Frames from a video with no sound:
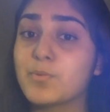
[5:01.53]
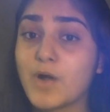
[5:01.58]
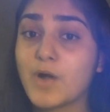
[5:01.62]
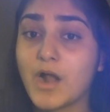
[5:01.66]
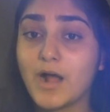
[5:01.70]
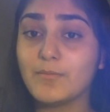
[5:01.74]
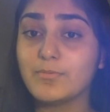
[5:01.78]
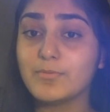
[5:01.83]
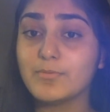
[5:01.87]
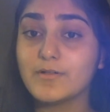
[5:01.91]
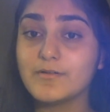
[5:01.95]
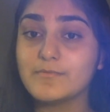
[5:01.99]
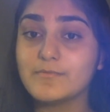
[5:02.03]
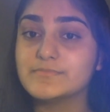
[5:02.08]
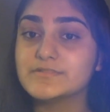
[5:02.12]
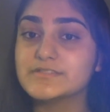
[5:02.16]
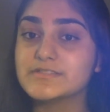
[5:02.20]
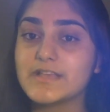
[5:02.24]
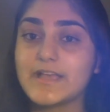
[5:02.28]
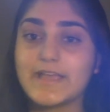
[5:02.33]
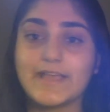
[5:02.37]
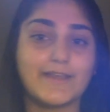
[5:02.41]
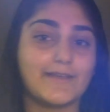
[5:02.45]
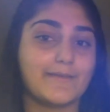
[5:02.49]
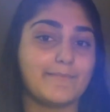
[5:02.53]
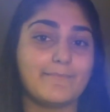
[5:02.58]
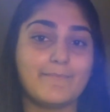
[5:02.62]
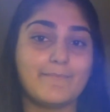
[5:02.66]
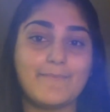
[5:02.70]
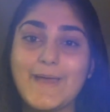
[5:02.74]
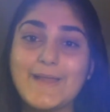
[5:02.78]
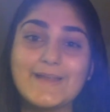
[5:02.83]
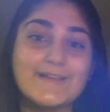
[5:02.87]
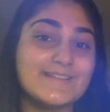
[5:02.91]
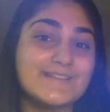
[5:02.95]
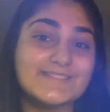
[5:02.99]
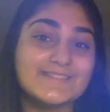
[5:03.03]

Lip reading: problems in many